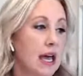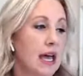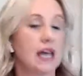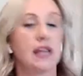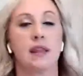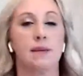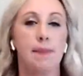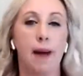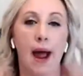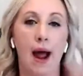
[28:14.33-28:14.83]

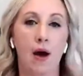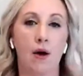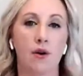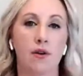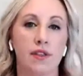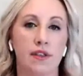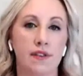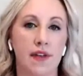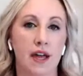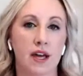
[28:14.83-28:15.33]
and the power
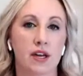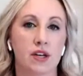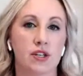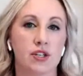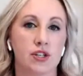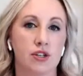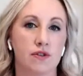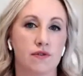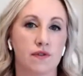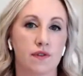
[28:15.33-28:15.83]
that that can
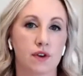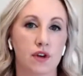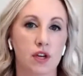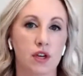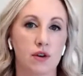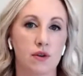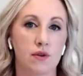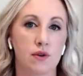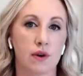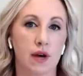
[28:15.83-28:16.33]
do for
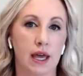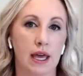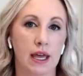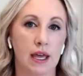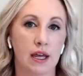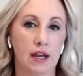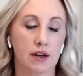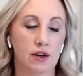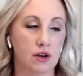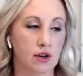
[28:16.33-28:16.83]
you
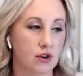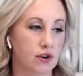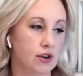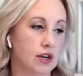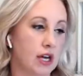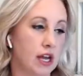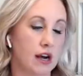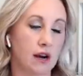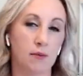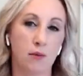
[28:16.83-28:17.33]
in
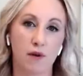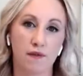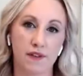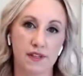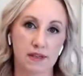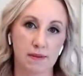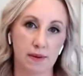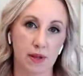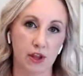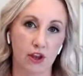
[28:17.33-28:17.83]
creating more
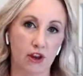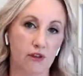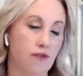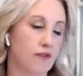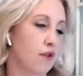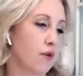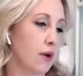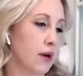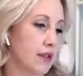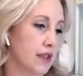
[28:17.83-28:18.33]
visibility
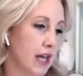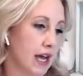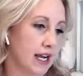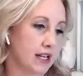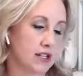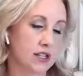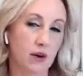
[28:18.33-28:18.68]
for you online.